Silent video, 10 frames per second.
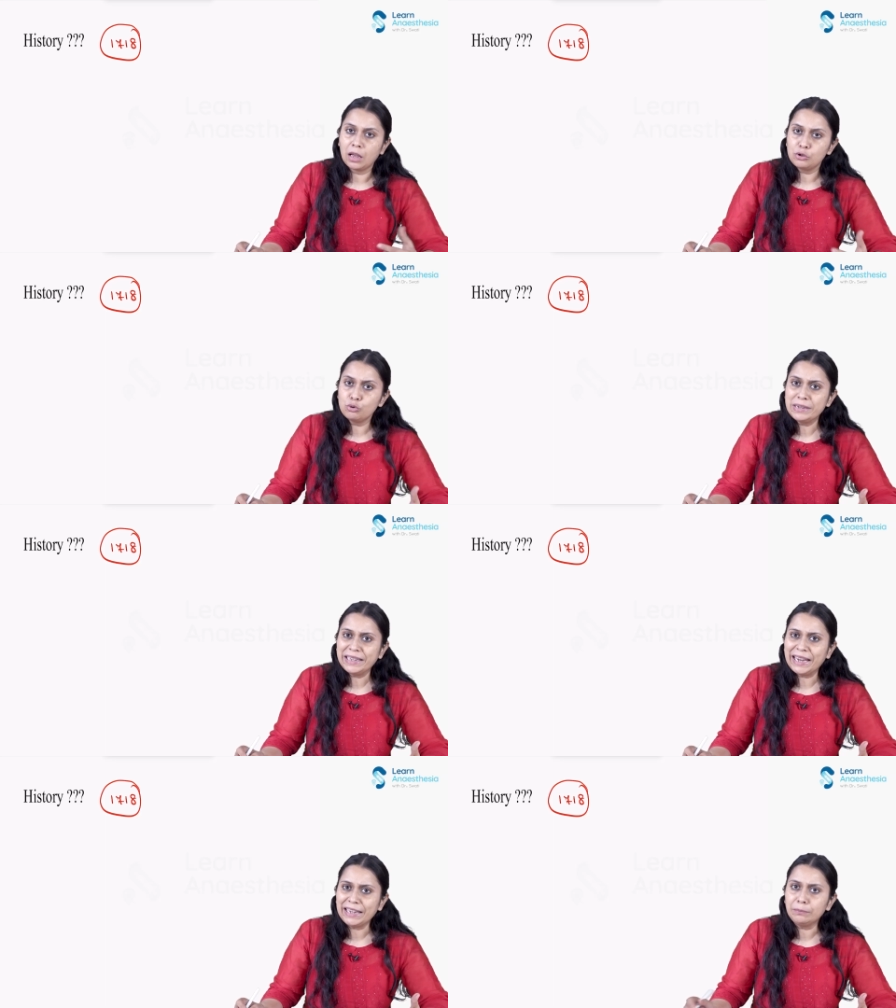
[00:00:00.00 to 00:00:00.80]

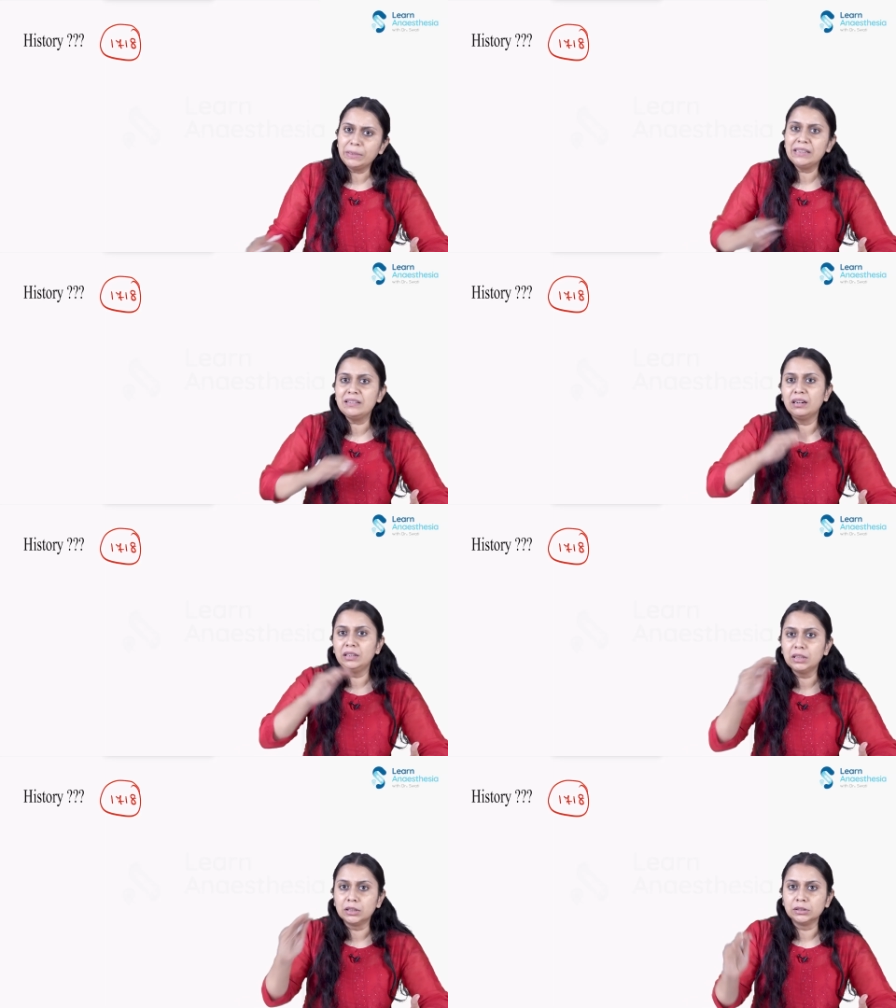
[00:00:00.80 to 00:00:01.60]
Tourniquet means
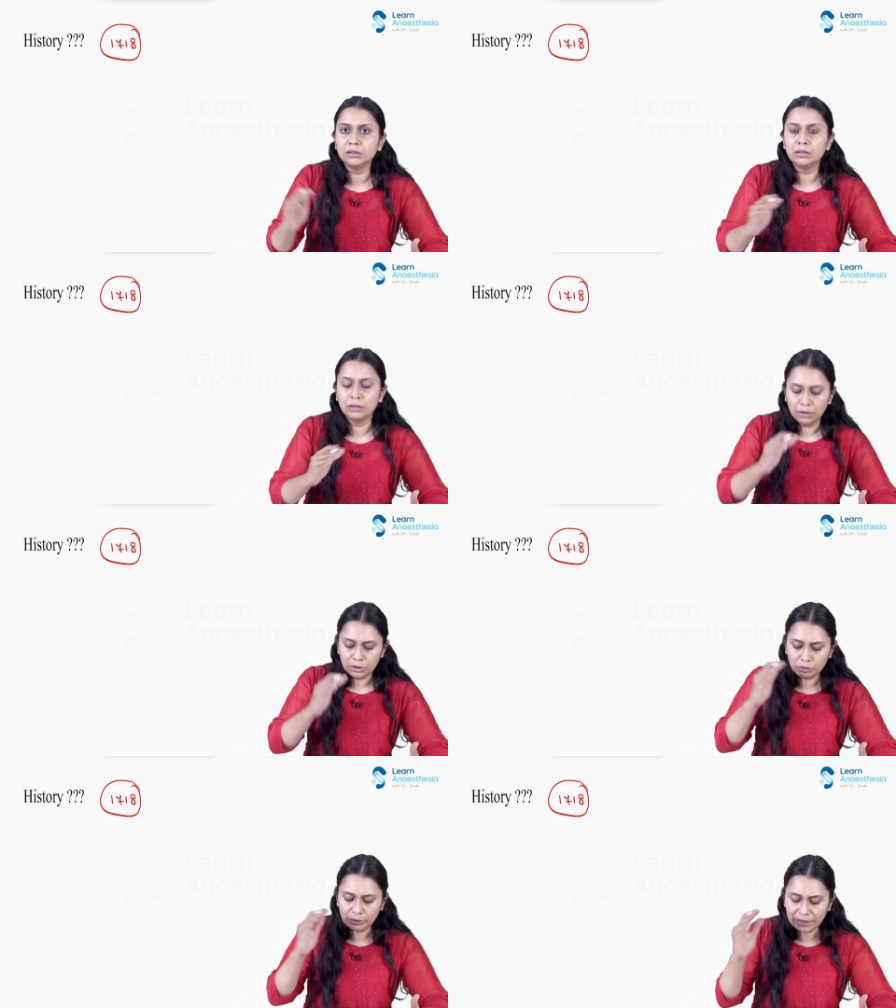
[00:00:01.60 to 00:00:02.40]
turn.
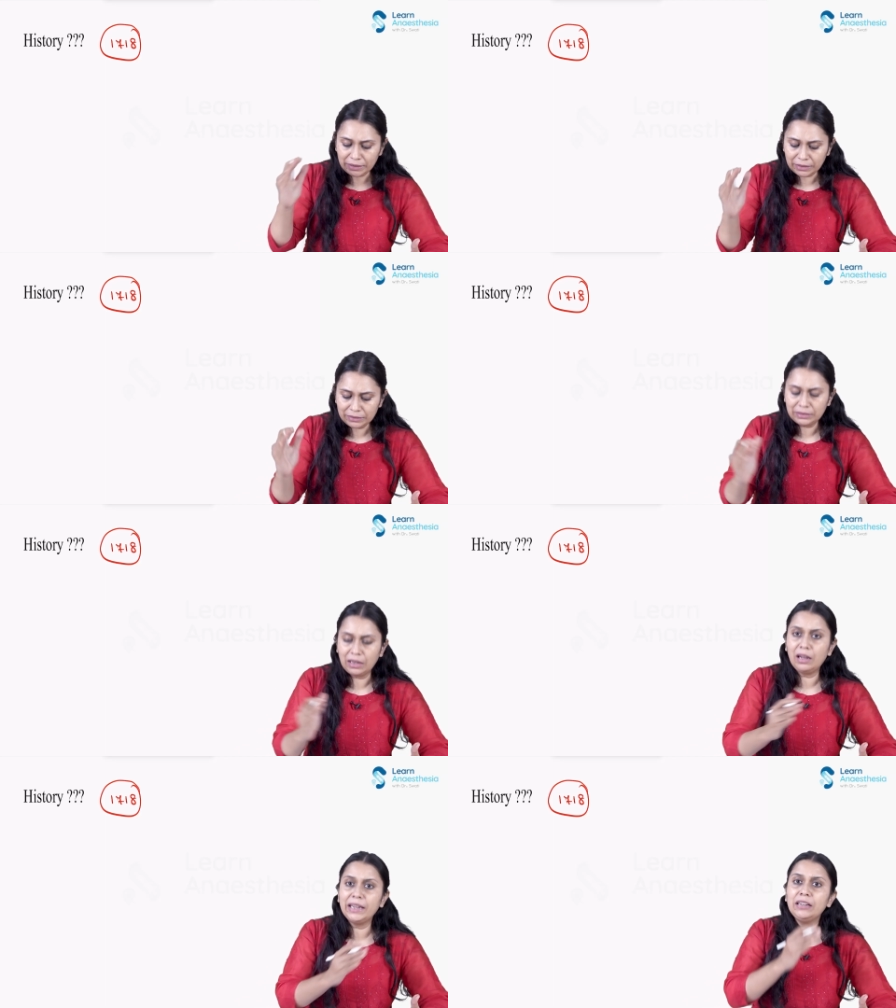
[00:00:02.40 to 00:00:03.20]
So it is
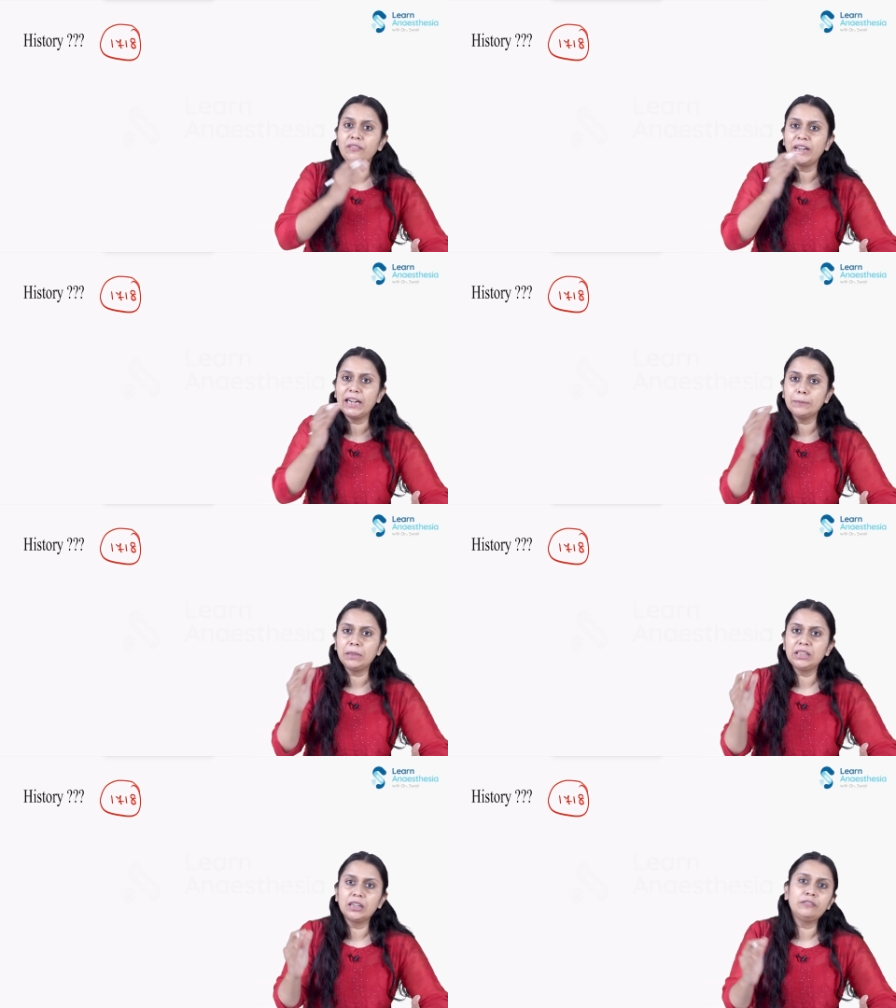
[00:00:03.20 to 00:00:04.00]
an
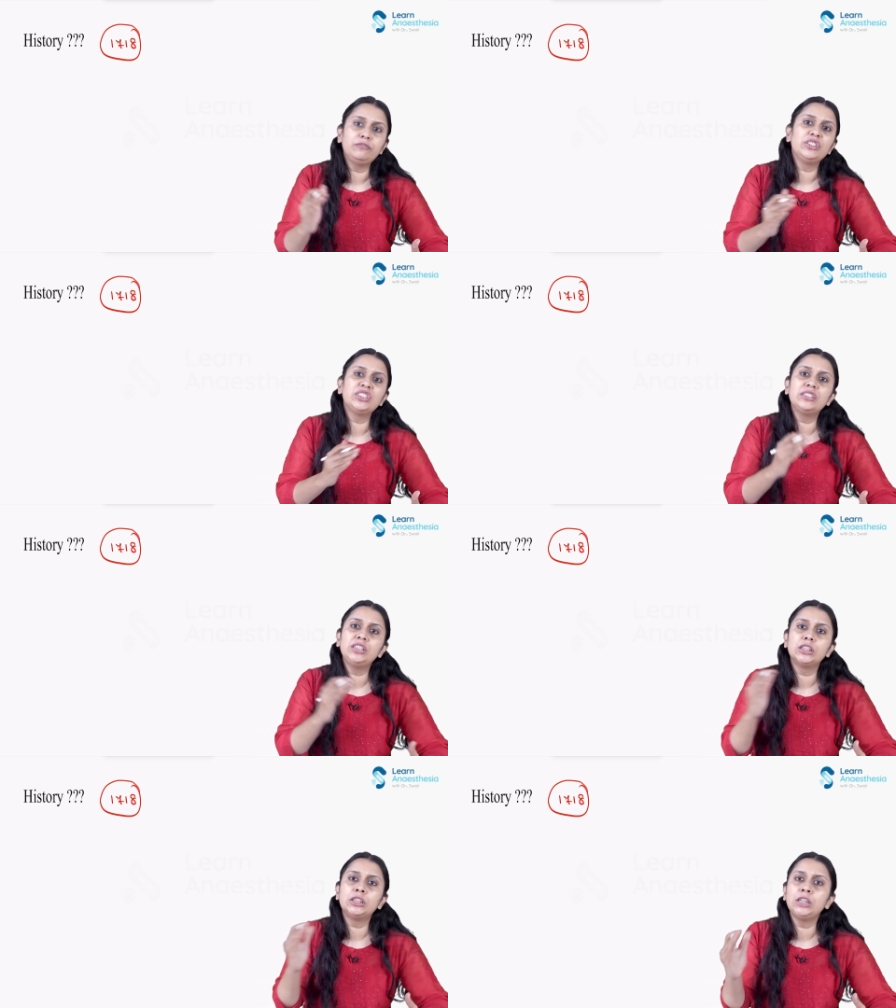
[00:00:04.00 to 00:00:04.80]
inflatable cuff which is
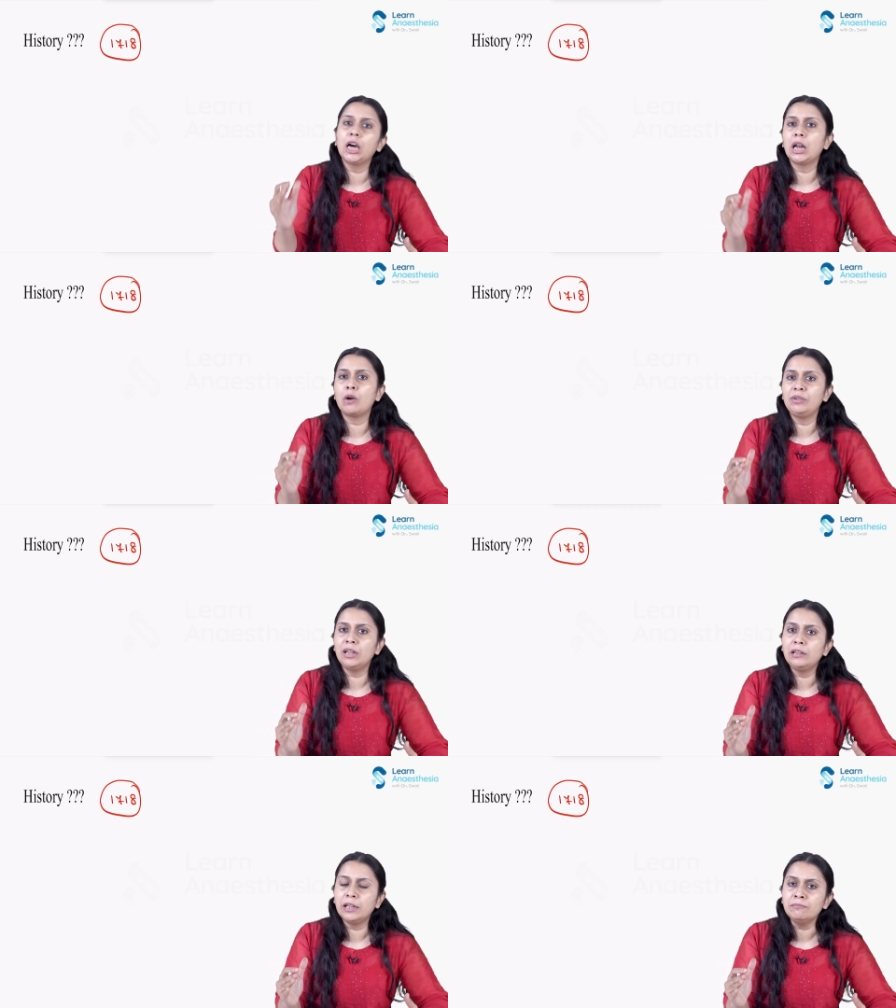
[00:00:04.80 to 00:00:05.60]
turned around
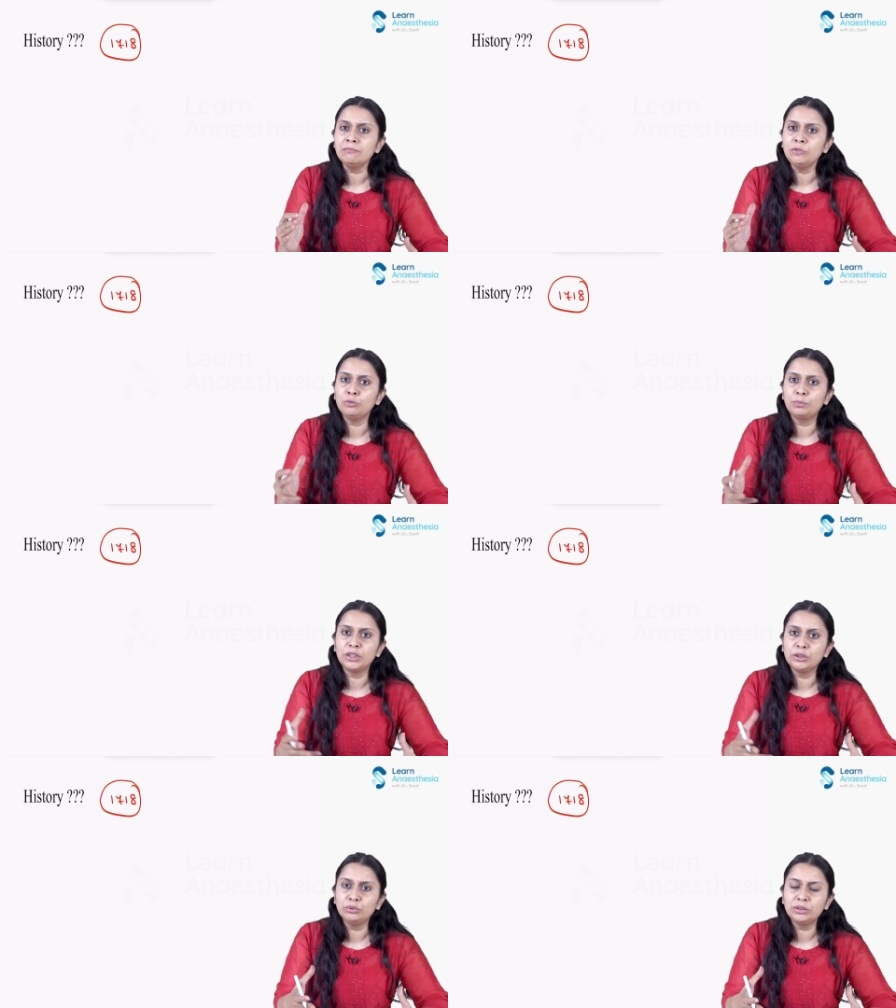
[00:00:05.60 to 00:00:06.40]
a limb to
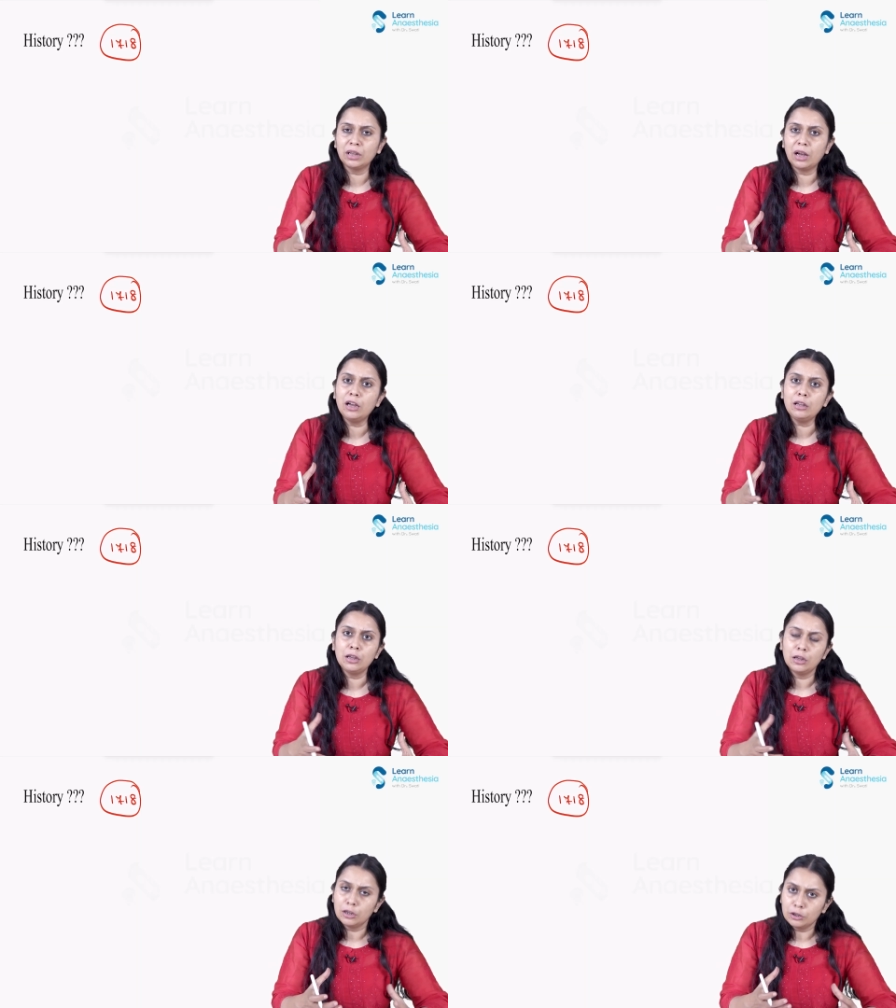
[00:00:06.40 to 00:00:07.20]
produce a
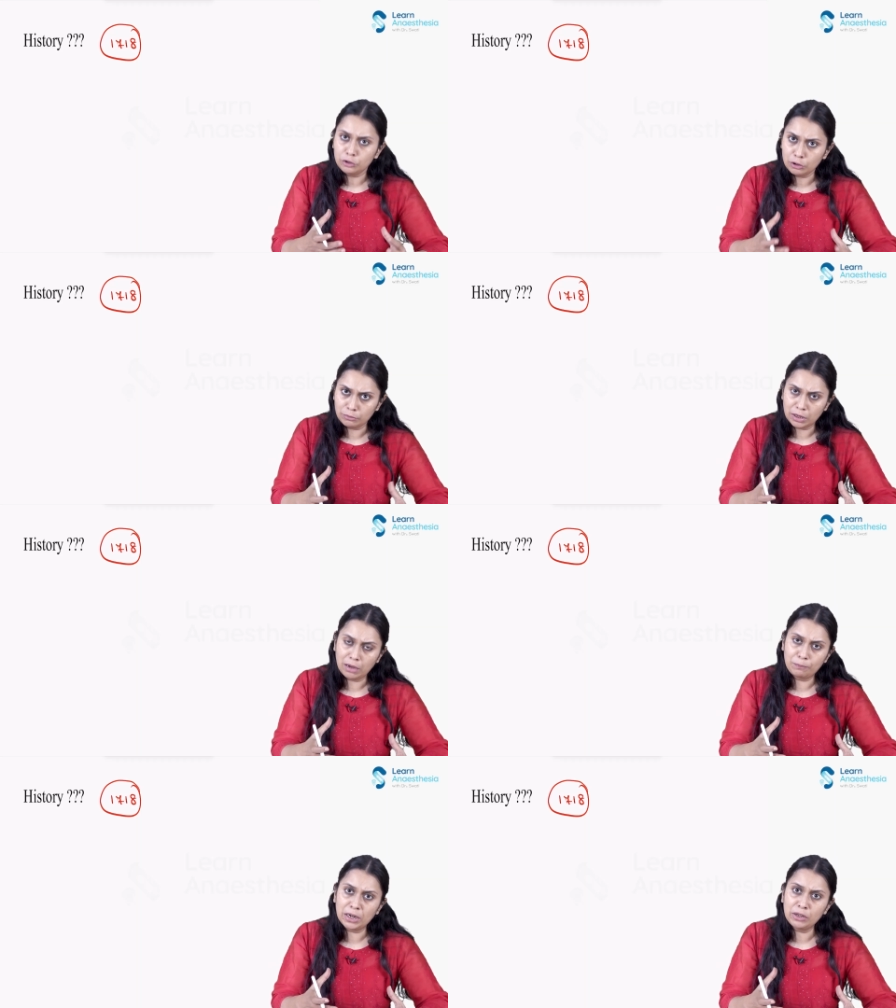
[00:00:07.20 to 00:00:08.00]

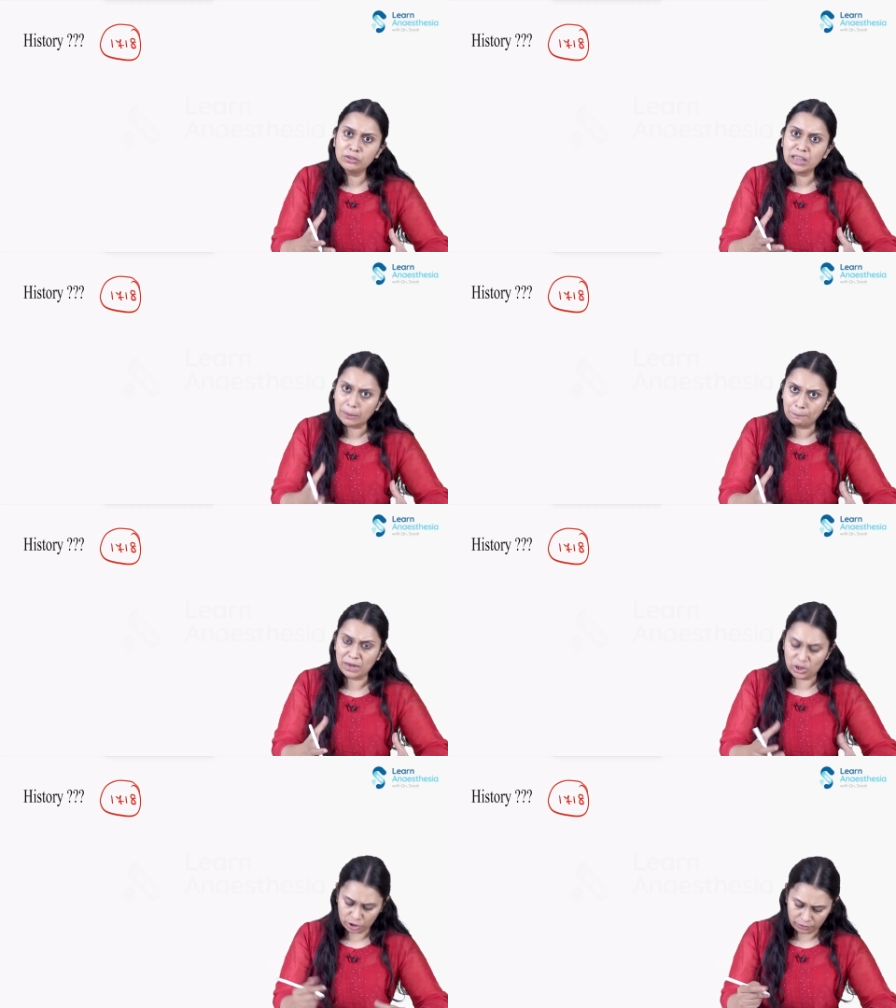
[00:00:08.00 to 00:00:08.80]

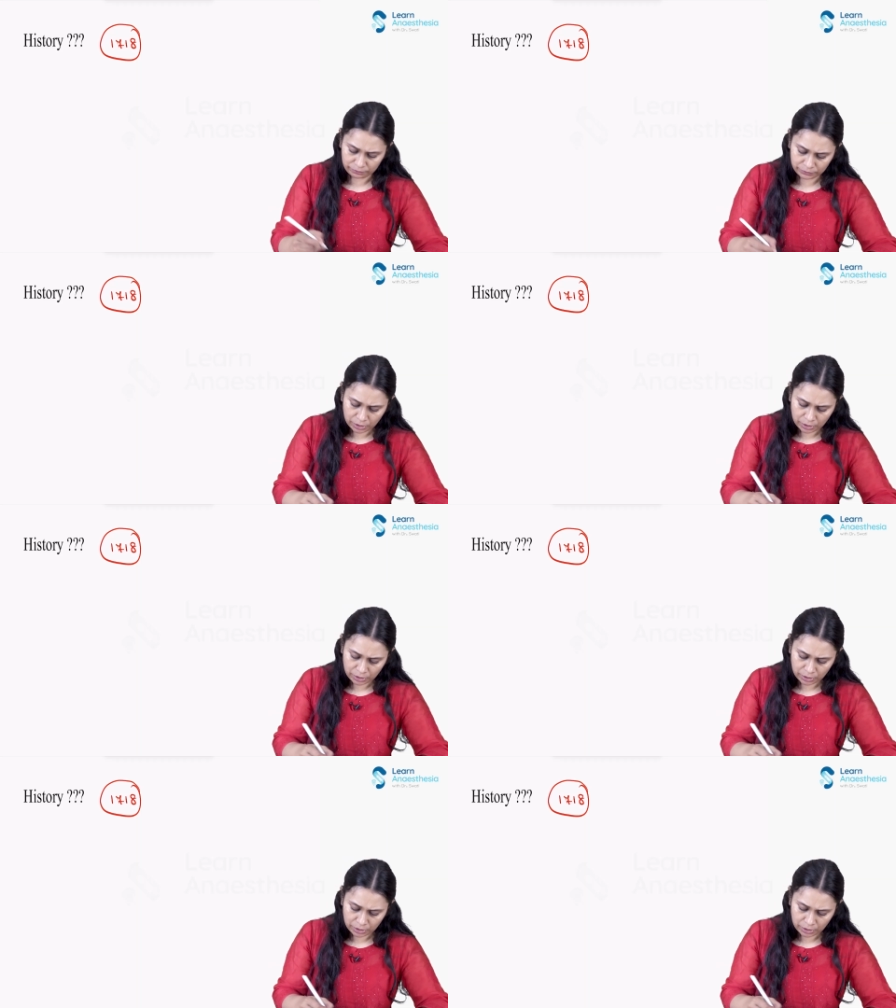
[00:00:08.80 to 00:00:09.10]
compression.